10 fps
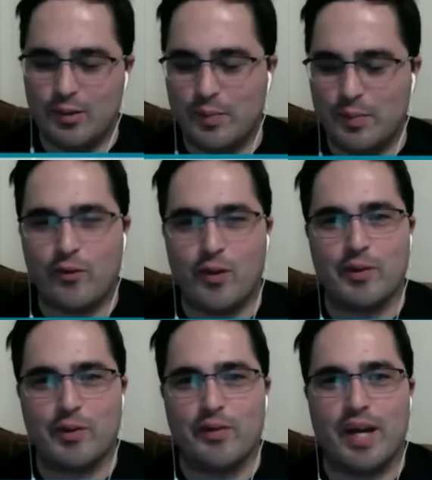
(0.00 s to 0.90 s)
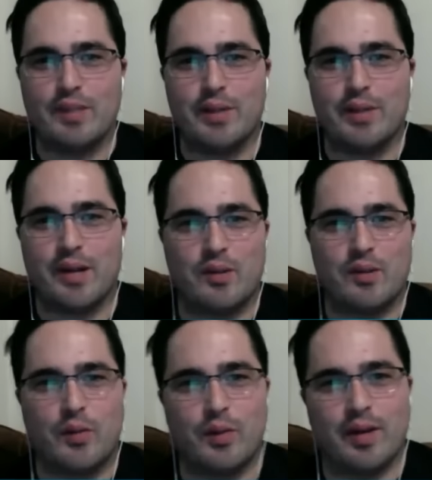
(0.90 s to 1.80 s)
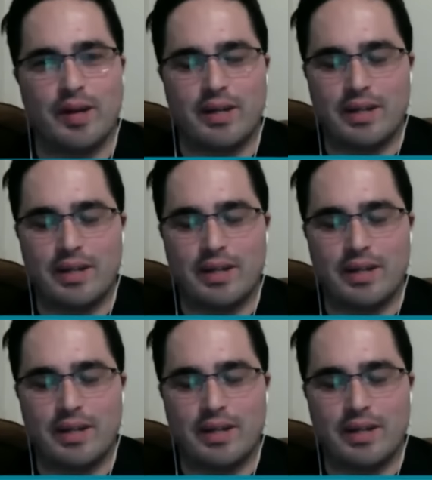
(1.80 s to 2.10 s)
be criminal not to put out this poly bag.